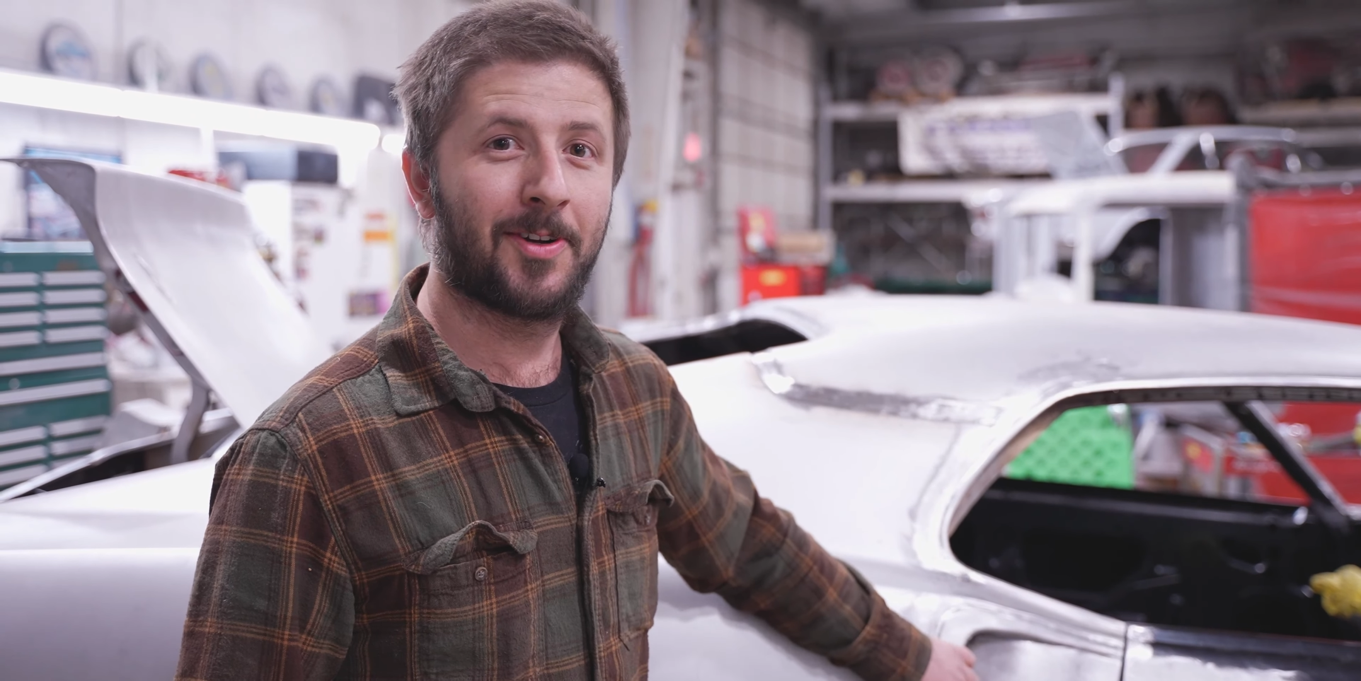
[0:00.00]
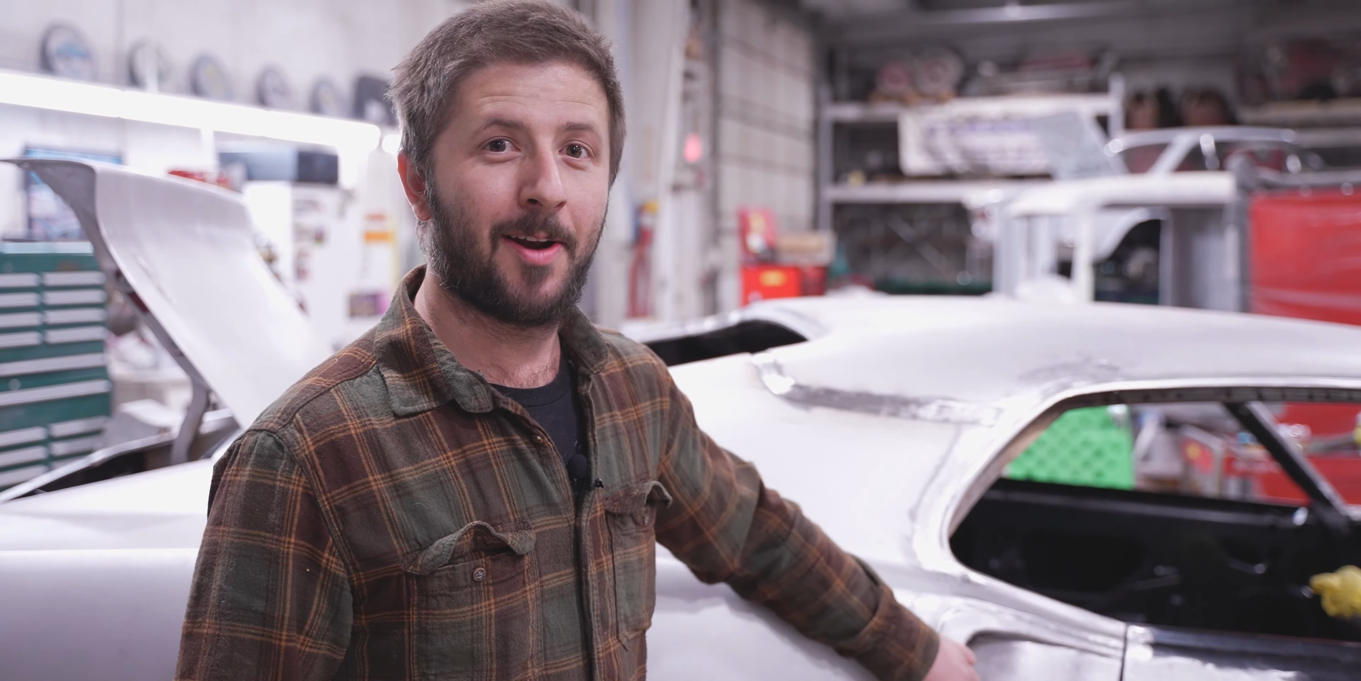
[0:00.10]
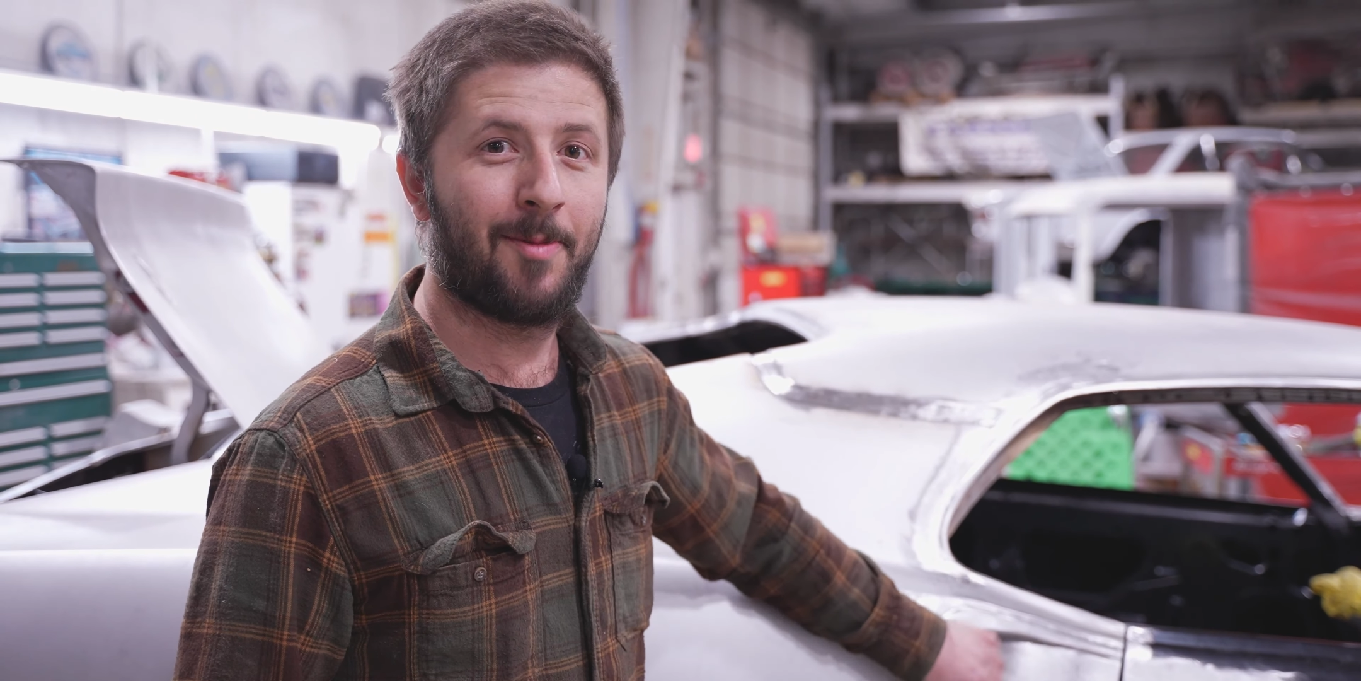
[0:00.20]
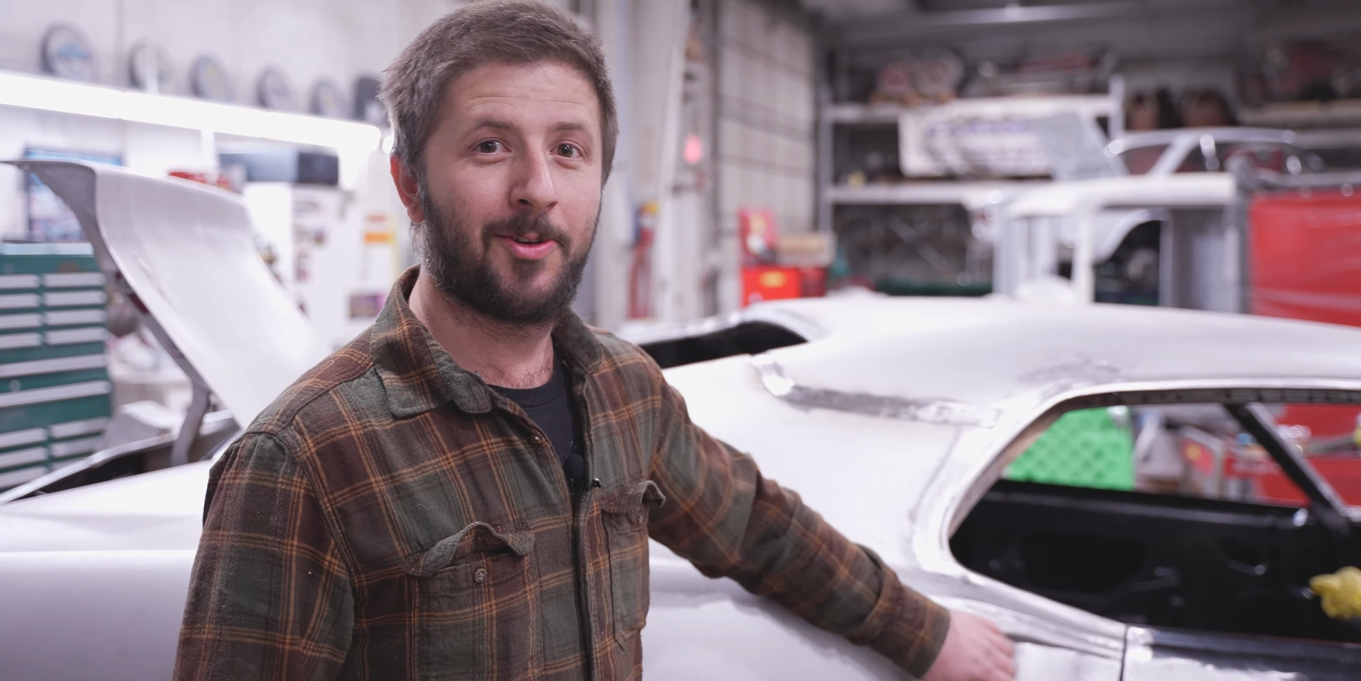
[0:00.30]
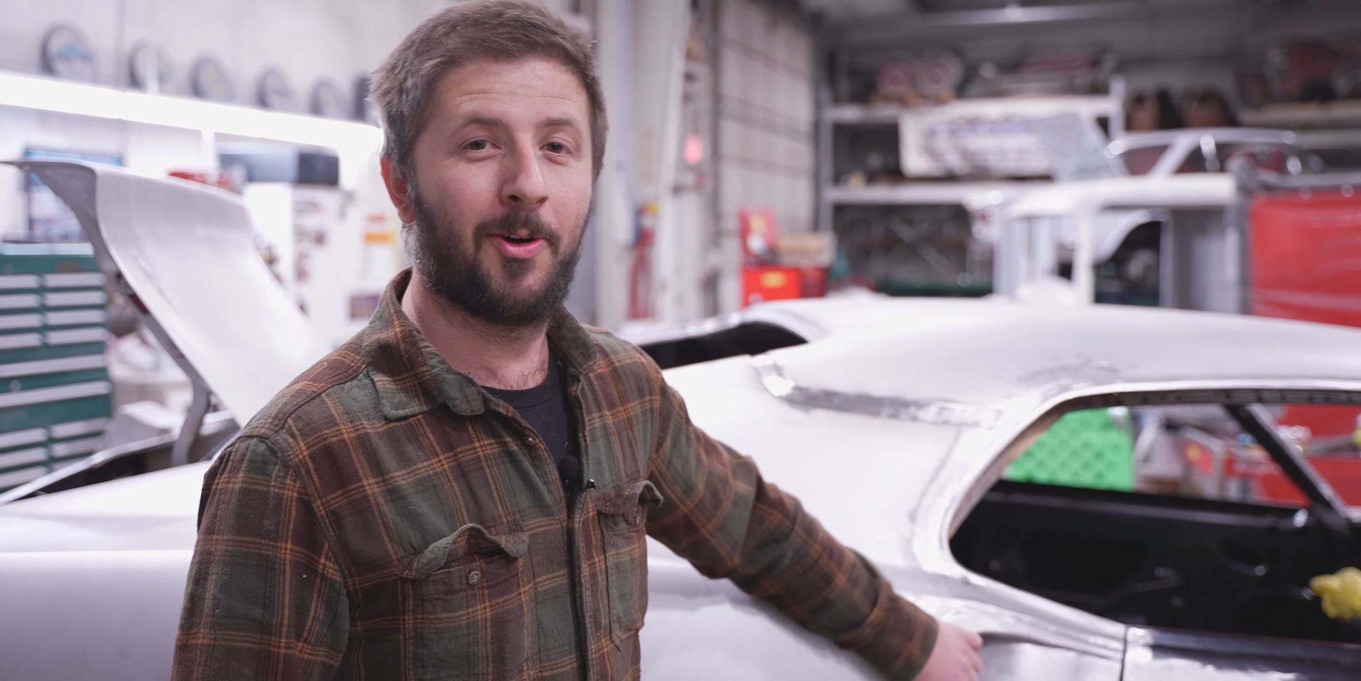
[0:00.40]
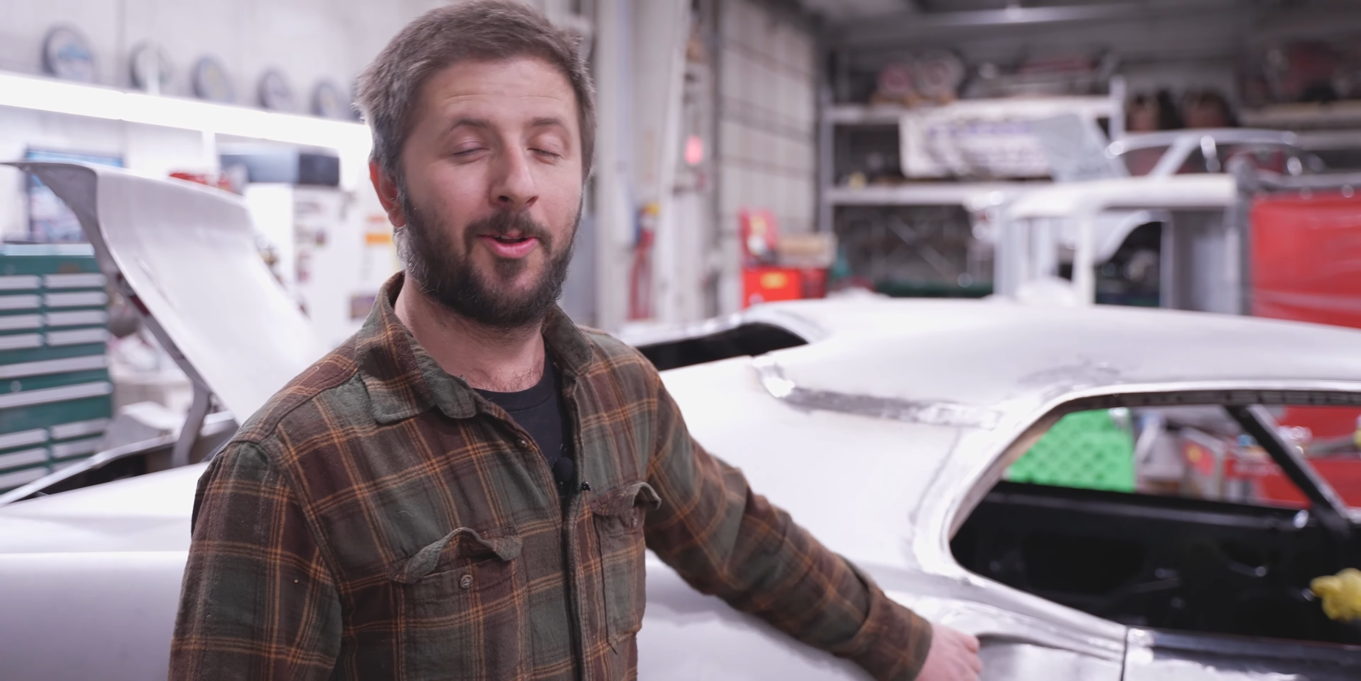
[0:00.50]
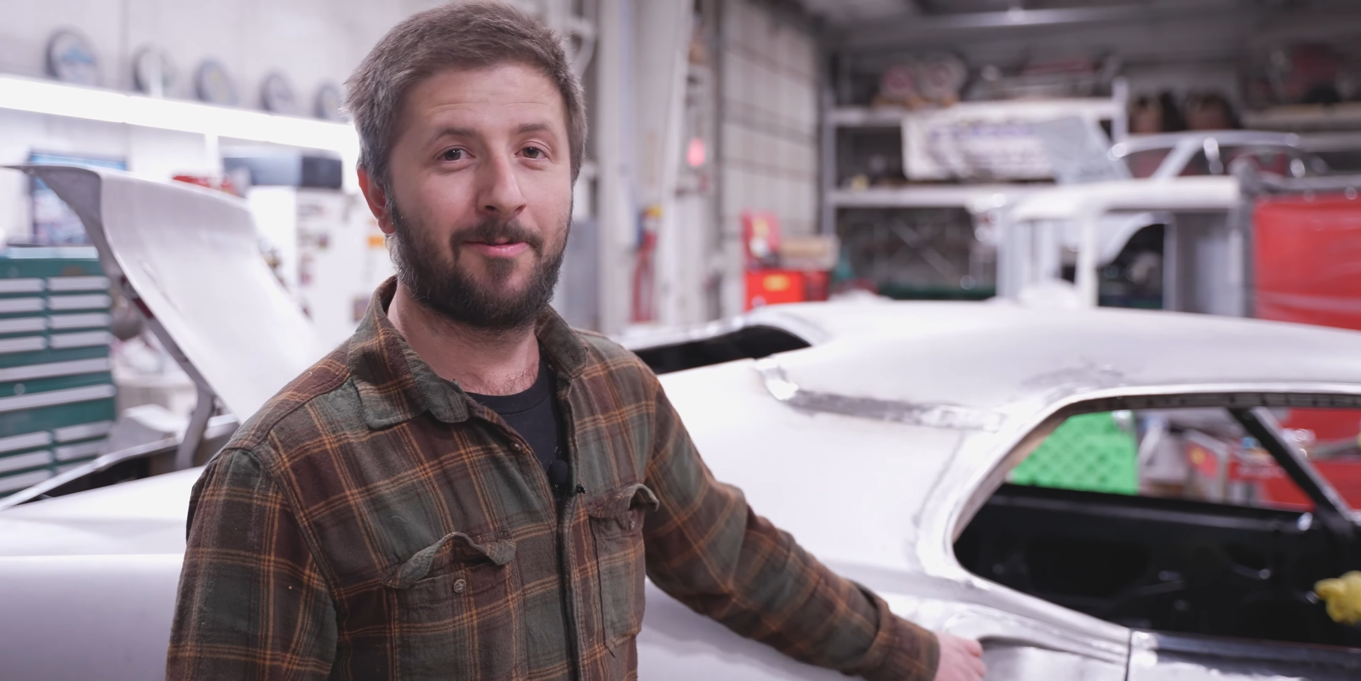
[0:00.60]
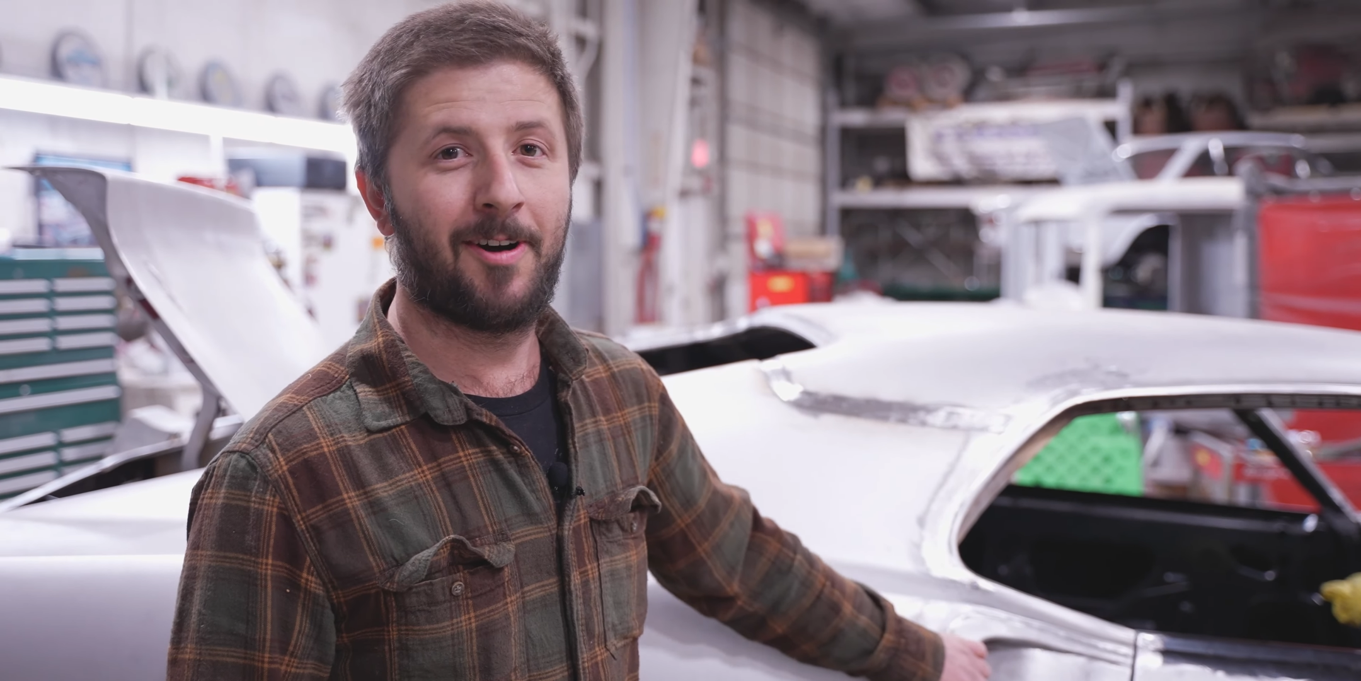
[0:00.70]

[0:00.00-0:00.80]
They're going to be totally